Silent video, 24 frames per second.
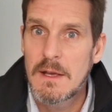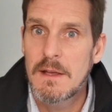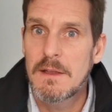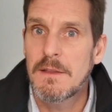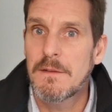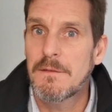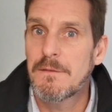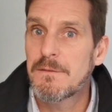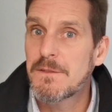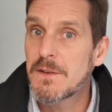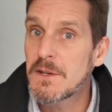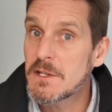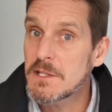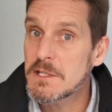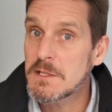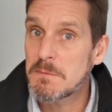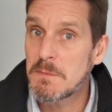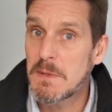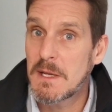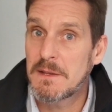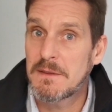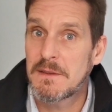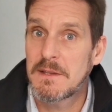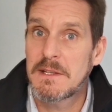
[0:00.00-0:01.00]
The first
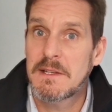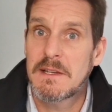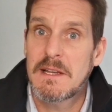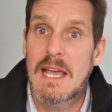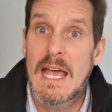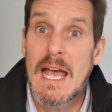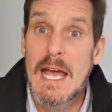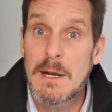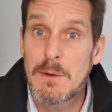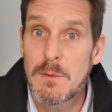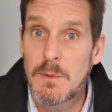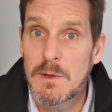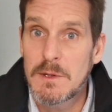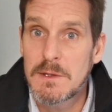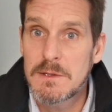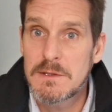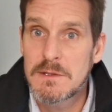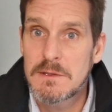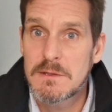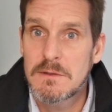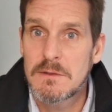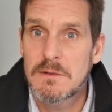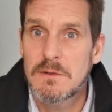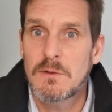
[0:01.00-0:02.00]
method,
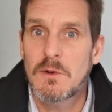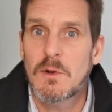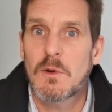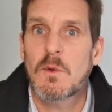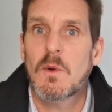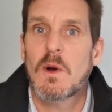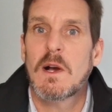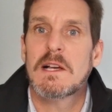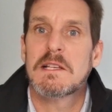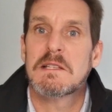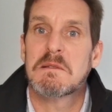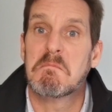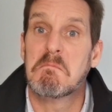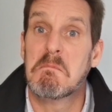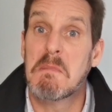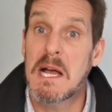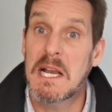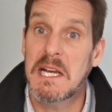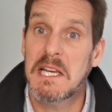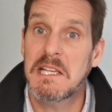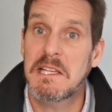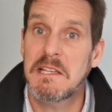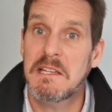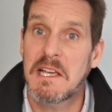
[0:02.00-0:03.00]
AdWords, requires
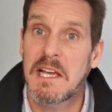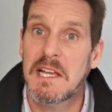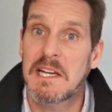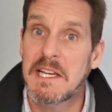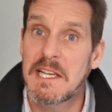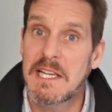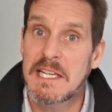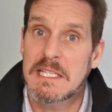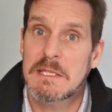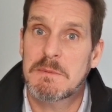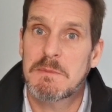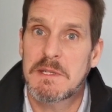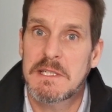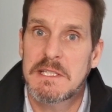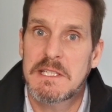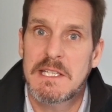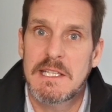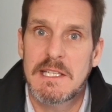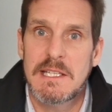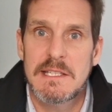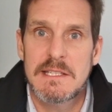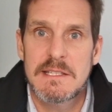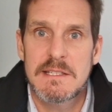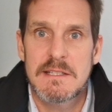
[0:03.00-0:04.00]
money and
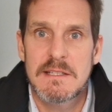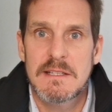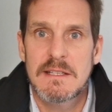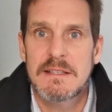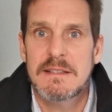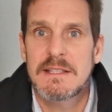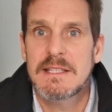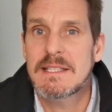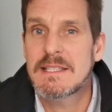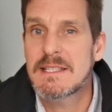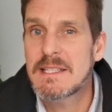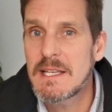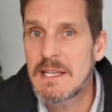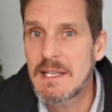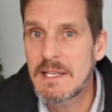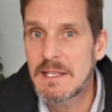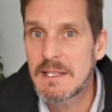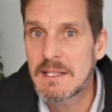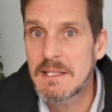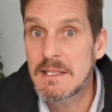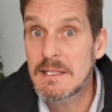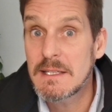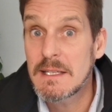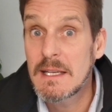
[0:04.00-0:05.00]
expertise. The
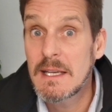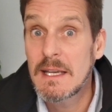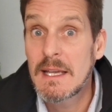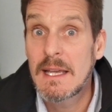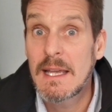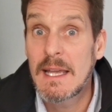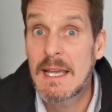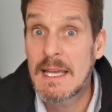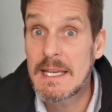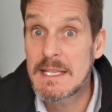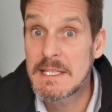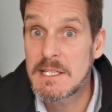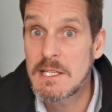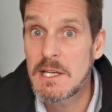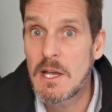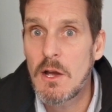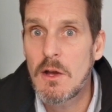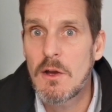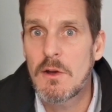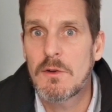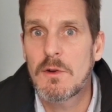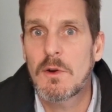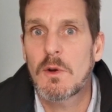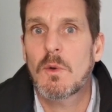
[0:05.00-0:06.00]
second,
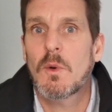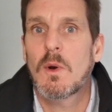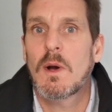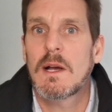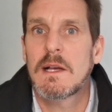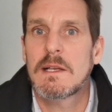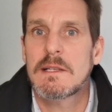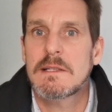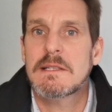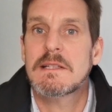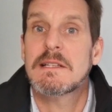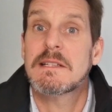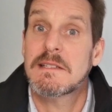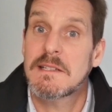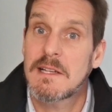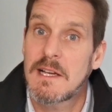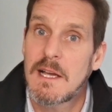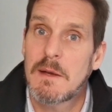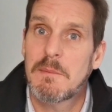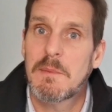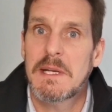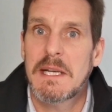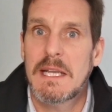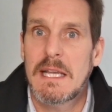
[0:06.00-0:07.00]
SEO, requires
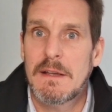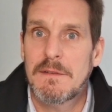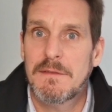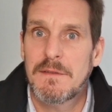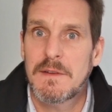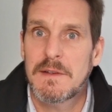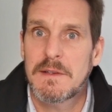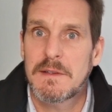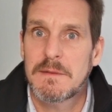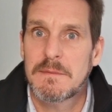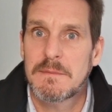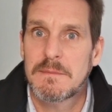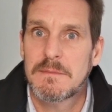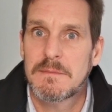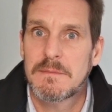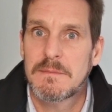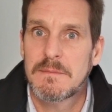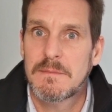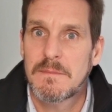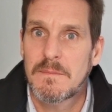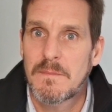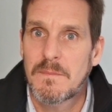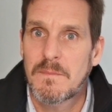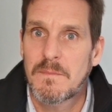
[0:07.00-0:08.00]
time and effort.
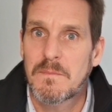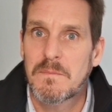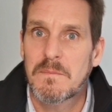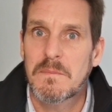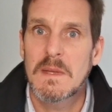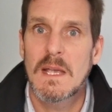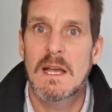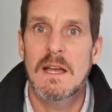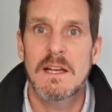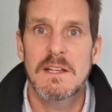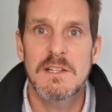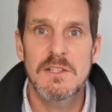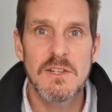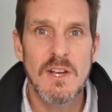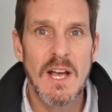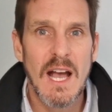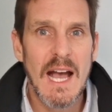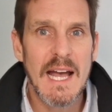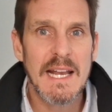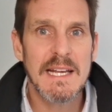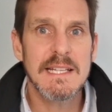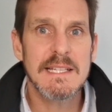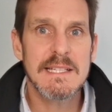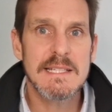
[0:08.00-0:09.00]
To
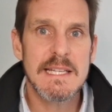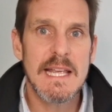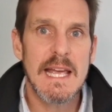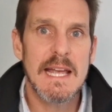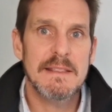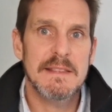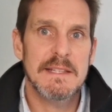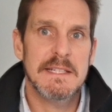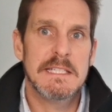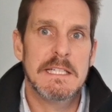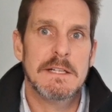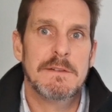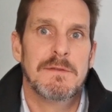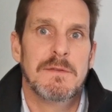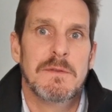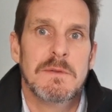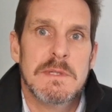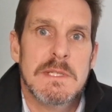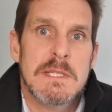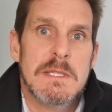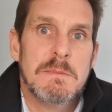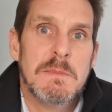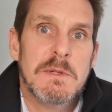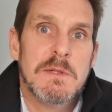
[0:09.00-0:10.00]
understand the
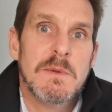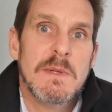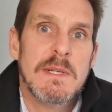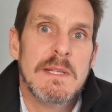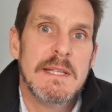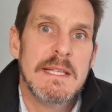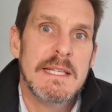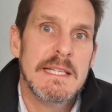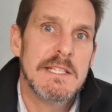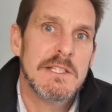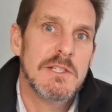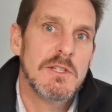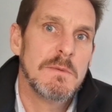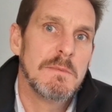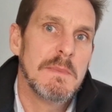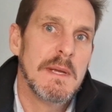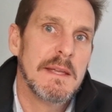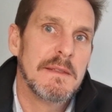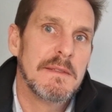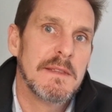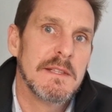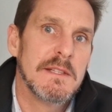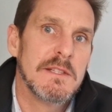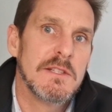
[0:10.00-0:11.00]
difference between these two
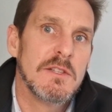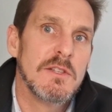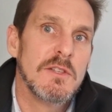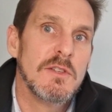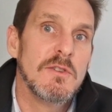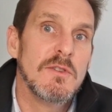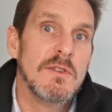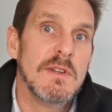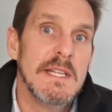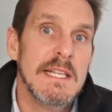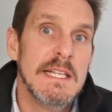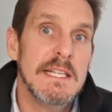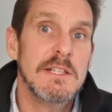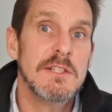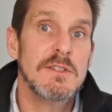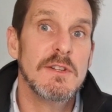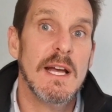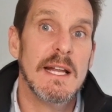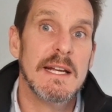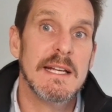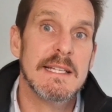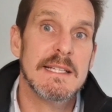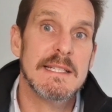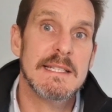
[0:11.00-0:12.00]
methods, you need to
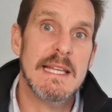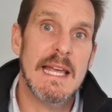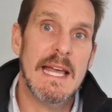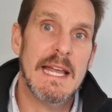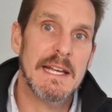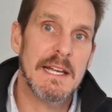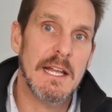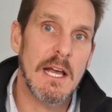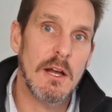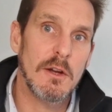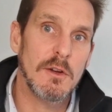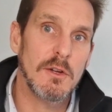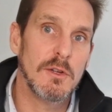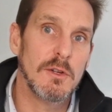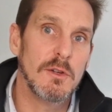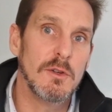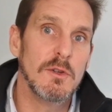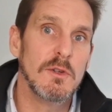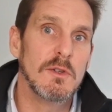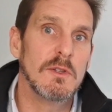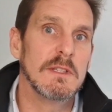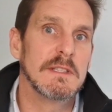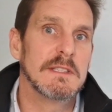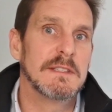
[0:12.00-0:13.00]
understand how
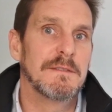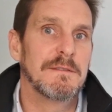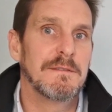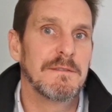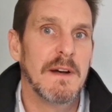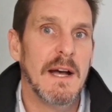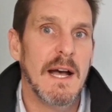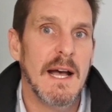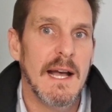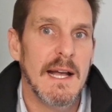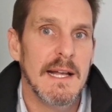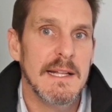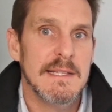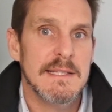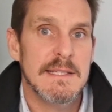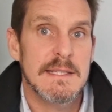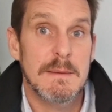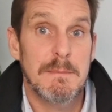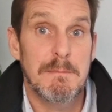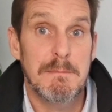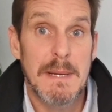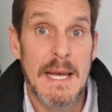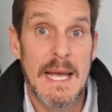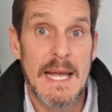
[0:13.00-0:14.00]
Google divides the
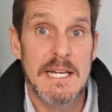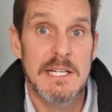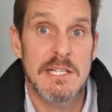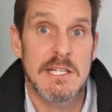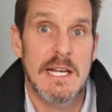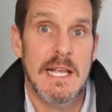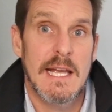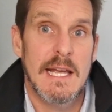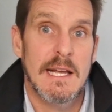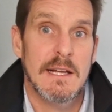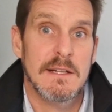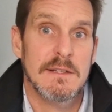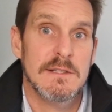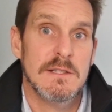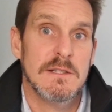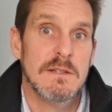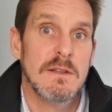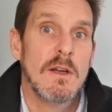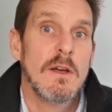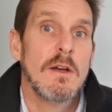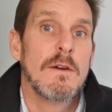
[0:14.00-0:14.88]
page layouts